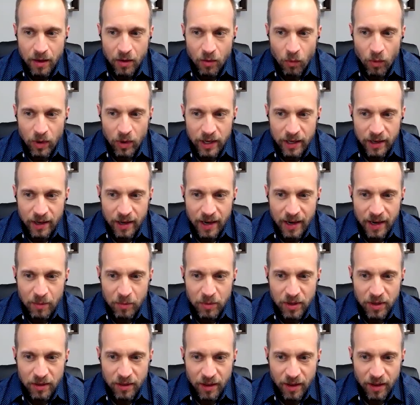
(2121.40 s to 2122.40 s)
when he came
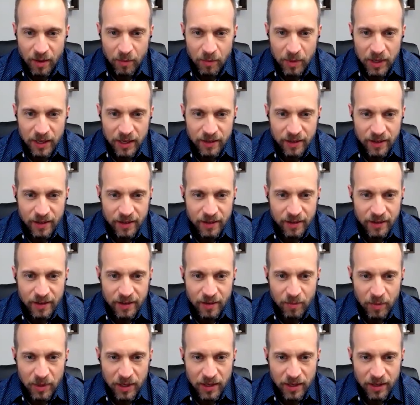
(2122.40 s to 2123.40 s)
to them, he didn't
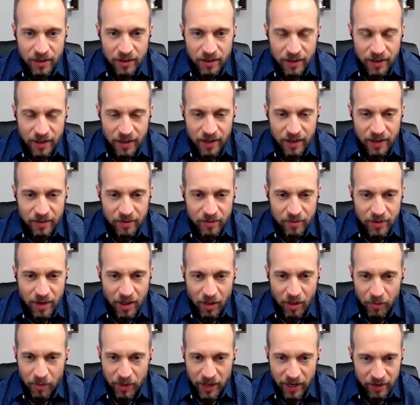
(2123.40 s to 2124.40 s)
immediately
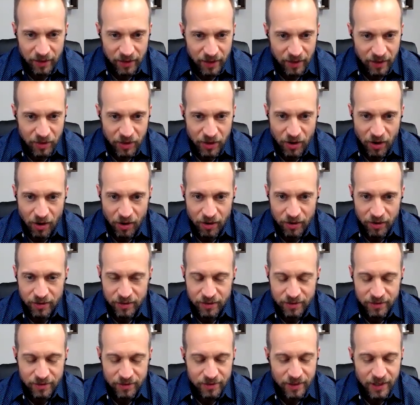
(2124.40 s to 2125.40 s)
tell them they had to leave the
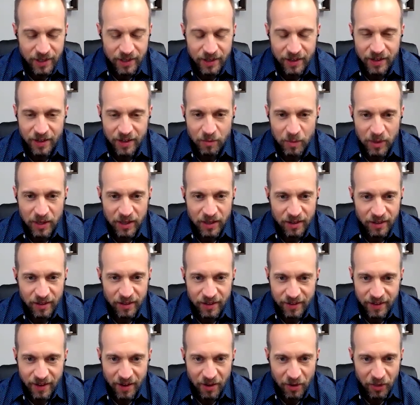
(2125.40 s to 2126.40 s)
garden. He didn't
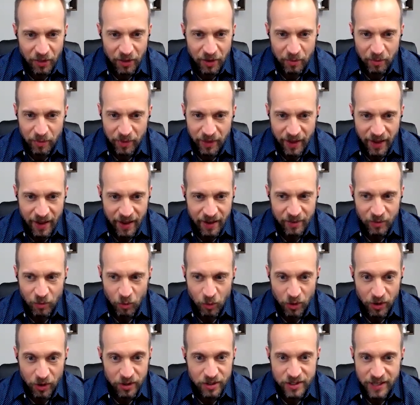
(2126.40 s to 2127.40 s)
immediately tell them that
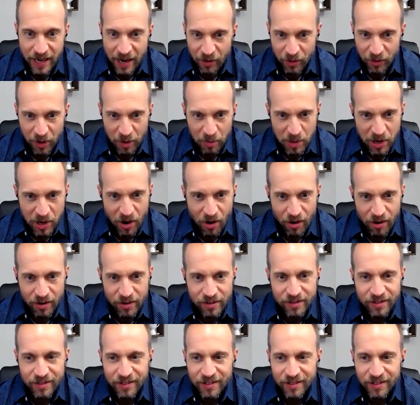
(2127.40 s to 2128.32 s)
work's now going to be hard.